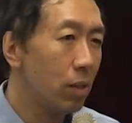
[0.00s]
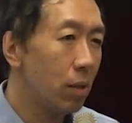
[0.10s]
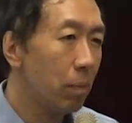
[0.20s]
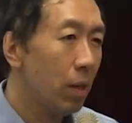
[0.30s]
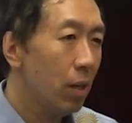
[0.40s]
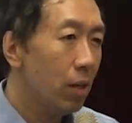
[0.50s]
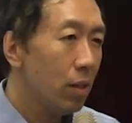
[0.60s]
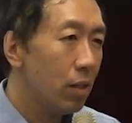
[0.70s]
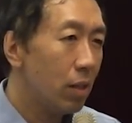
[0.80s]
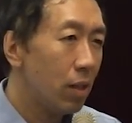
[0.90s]
Um,
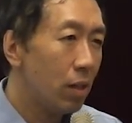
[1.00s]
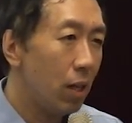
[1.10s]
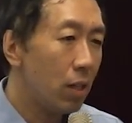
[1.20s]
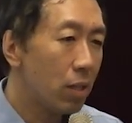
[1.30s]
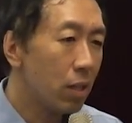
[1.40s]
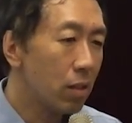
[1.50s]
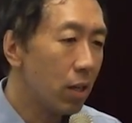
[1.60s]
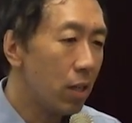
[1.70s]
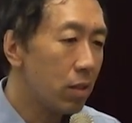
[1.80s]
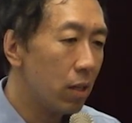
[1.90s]
uh, and I think
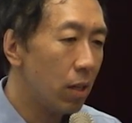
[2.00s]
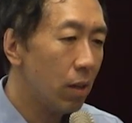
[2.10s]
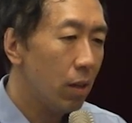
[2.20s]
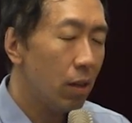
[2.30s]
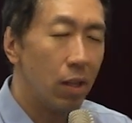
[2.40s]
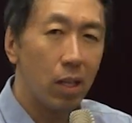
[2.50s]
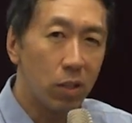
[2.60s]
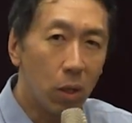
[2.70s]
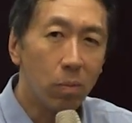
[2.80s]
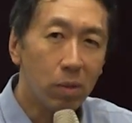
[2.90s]
that, uh, and I
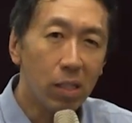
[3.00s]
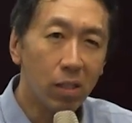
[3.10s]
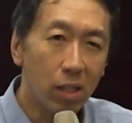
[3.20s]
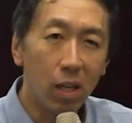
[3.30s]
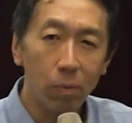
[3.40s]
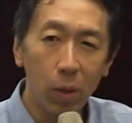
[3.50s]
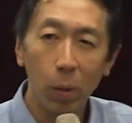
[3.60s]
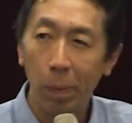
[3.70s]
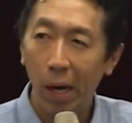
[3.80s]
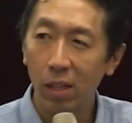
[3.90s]
don't mean GitHub
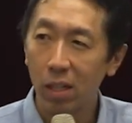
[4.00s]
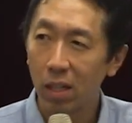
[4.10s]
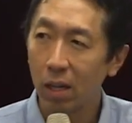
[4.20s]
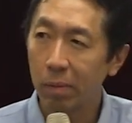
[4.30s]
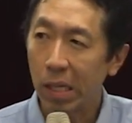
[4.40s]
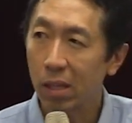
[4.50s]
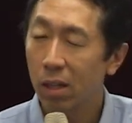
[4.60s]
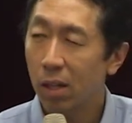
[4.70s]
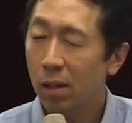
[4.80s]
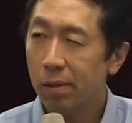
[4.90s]
Copilot. I mean
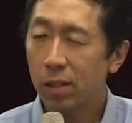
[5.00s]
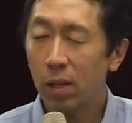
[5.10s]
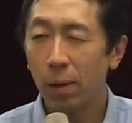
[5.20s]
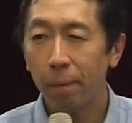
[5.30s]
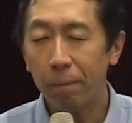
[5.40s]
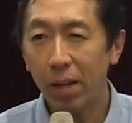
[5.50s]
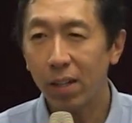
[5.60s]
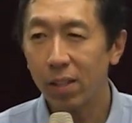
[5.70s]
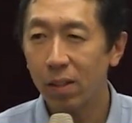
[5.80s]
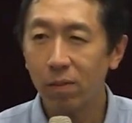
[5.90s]
you know,
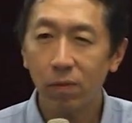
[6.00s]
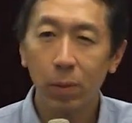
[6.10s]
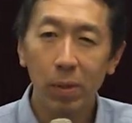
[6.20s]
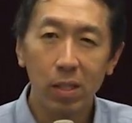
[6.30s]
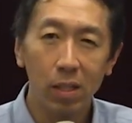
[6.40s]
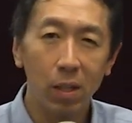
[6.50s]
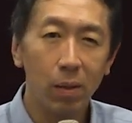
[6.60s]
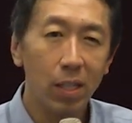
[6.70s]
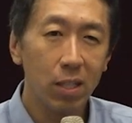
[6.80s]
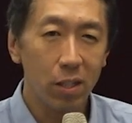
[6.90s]
I don't know, a few weeks
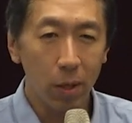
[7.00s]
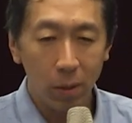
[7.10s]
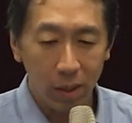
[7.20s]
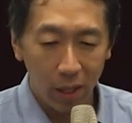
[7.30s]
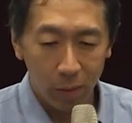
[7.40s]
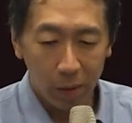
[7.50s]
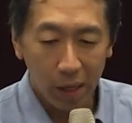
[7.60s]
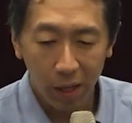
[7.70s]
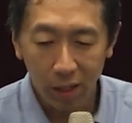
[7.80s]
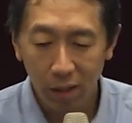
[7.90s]
ago, actually Joe and I were
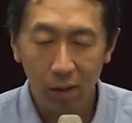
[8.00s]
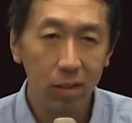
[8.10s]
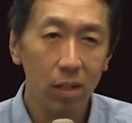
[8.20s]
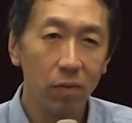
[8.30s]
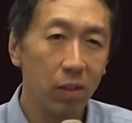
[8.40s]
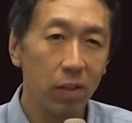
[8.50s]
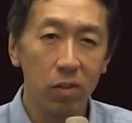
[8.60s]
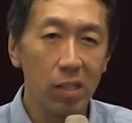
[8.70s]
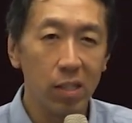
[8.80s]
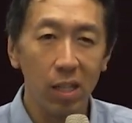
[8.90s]
hacking on something for
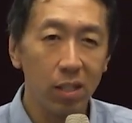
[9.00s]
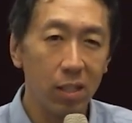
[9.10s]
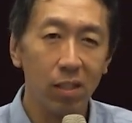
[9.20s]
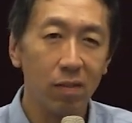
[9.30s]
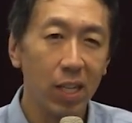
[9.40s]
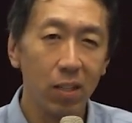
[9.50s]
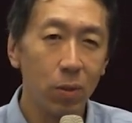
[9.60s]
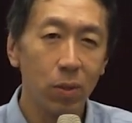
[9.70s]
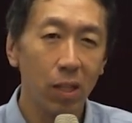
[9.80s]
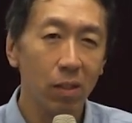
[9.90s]
translation, right,
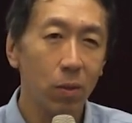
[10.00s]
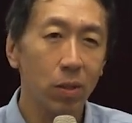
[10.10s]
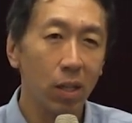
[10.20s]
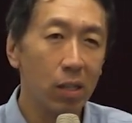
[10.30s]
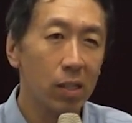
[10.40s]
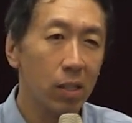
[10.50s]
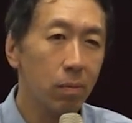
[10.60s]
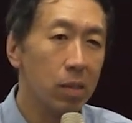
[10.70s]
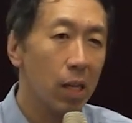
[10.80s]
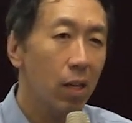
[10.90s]
using, using
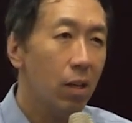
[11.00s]
LLMs.